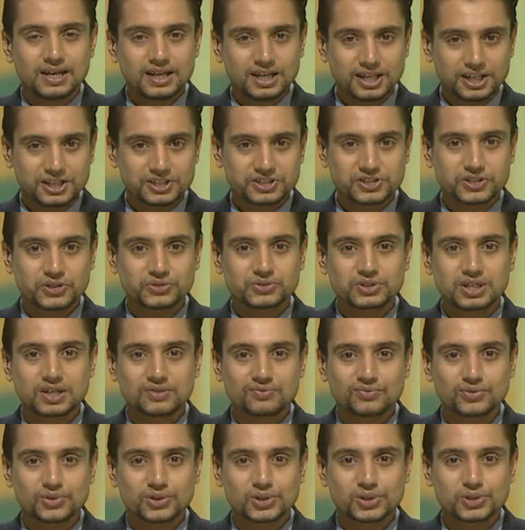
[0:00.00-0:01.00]
It is now time
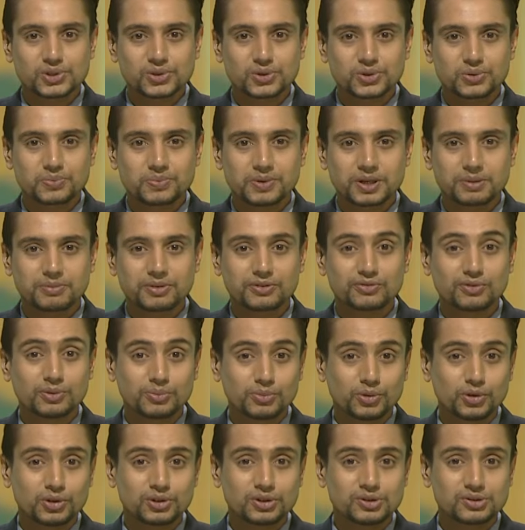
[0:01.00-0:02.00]
for a short break, but for
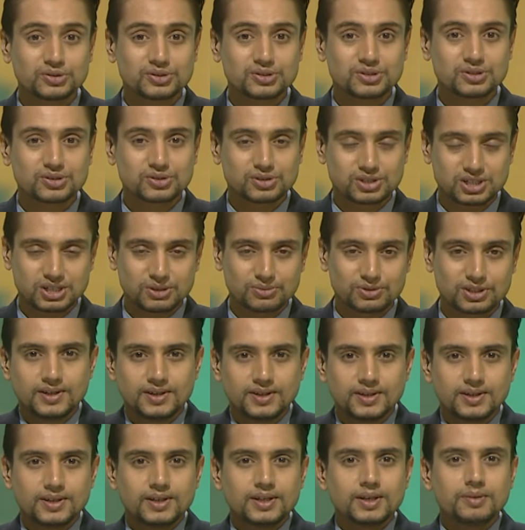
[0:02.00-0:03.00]
more news, to stay with us.
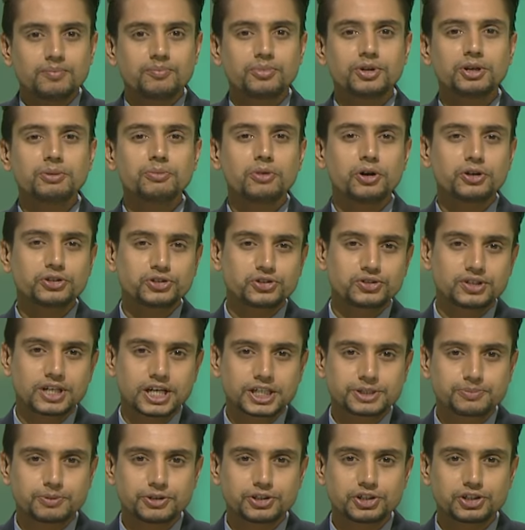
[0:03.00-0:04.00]
Pre-monsoon
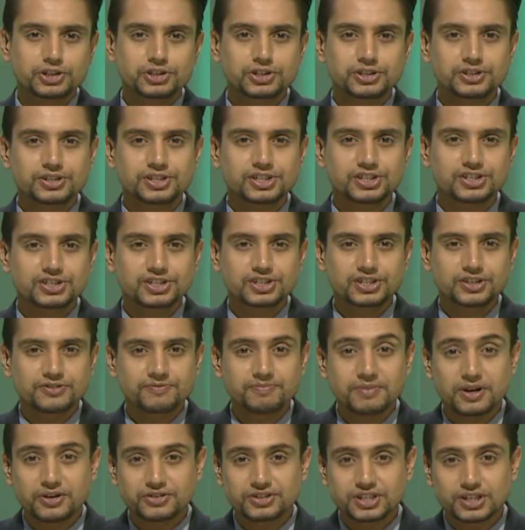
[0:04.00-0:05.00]
expedition season of
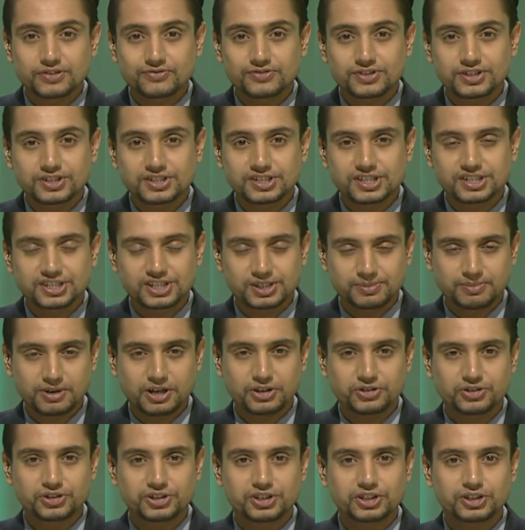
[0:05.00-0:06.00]
Mount Everest is
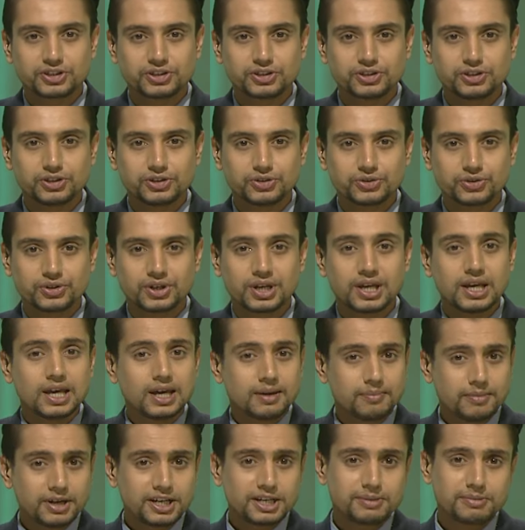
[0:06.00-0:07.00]
about to conclude.
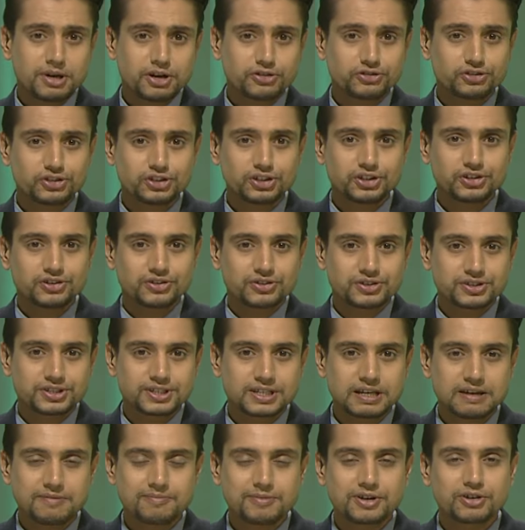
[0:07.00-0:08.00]
Many mountaineers
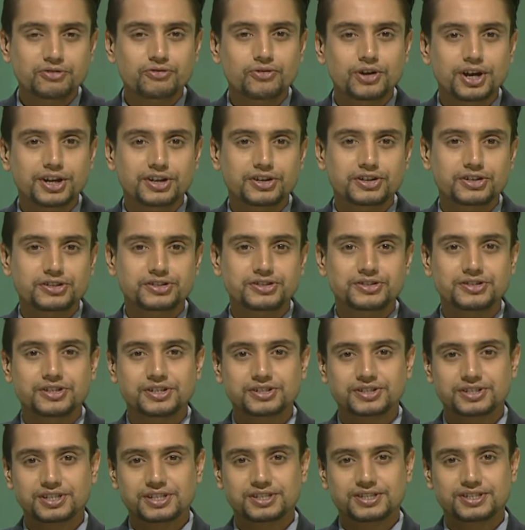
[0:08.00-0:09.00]
have made records this
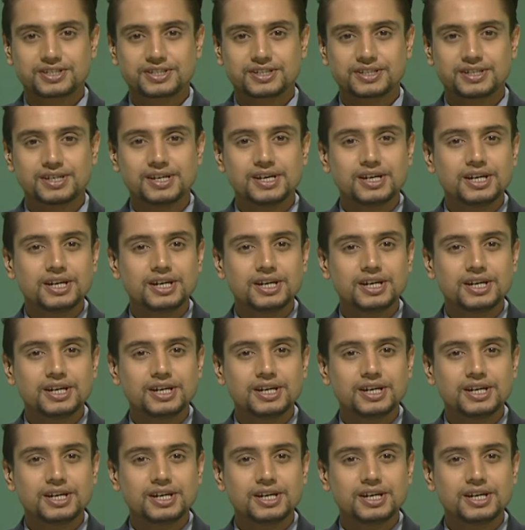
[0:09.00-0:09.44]
season.